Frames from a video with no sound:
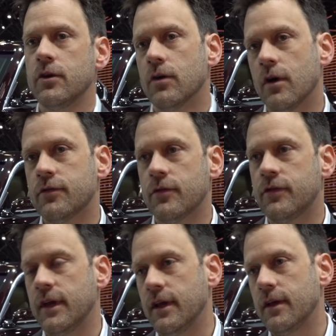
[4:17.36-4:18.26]
you'll also
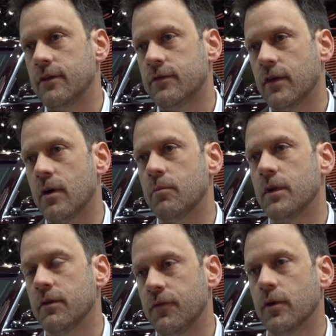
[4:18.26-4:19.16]
see some
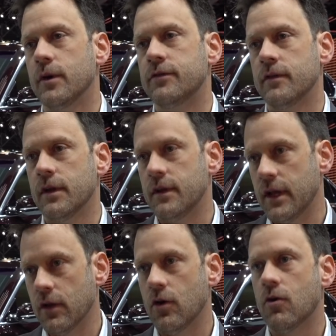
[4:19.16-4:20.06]
influence in the
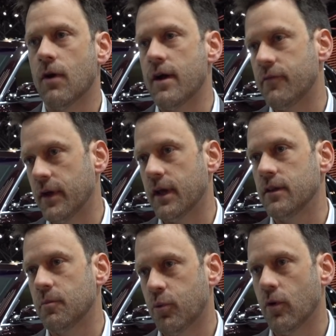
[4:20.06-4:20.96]
DLO graphic
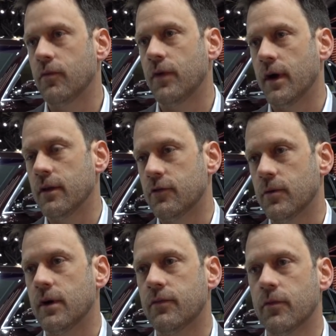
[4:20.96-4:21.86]
and the profile as
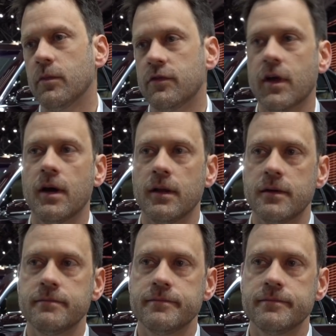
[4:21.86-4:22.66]
well from the Scala.